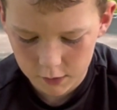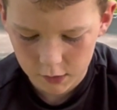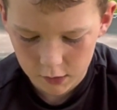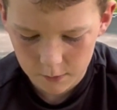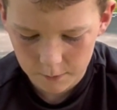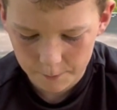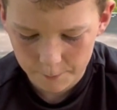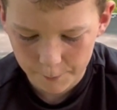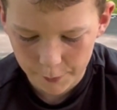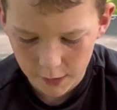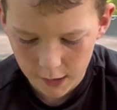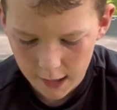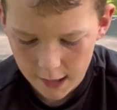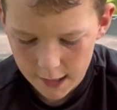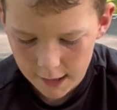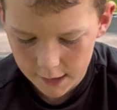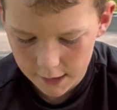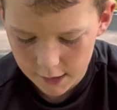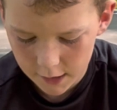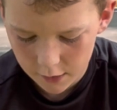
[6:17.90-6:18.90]
this.
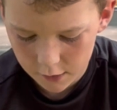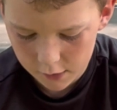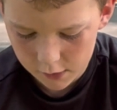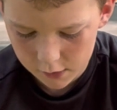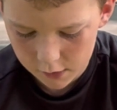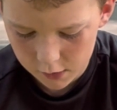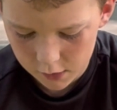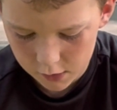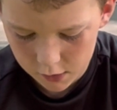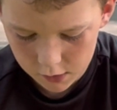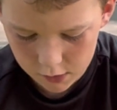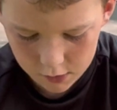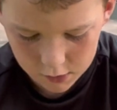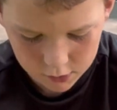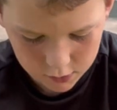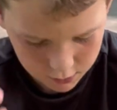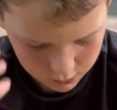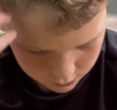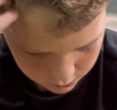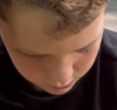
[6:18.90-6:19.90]
Black characters,
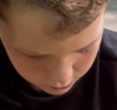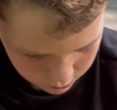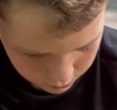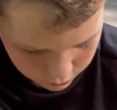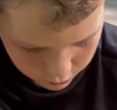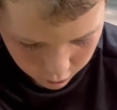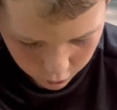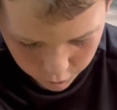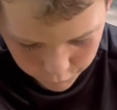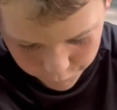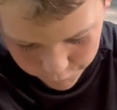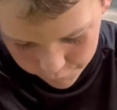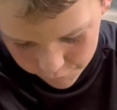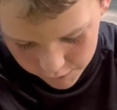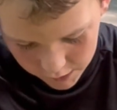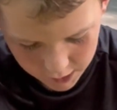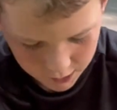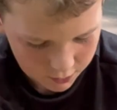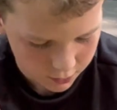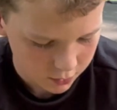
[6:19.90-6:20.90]
Darth
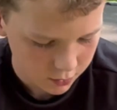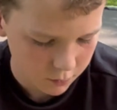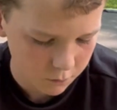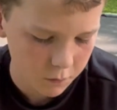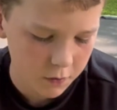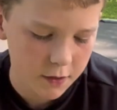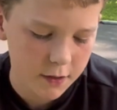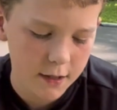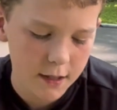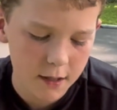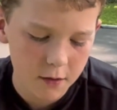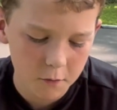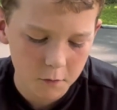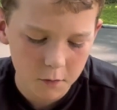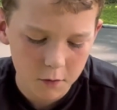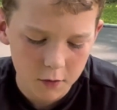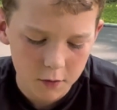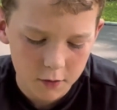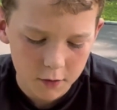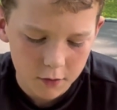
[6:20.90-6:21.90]
Vader won that
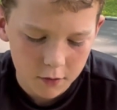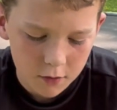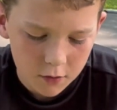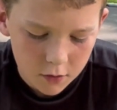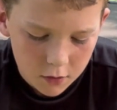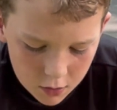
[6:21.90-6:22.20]
one.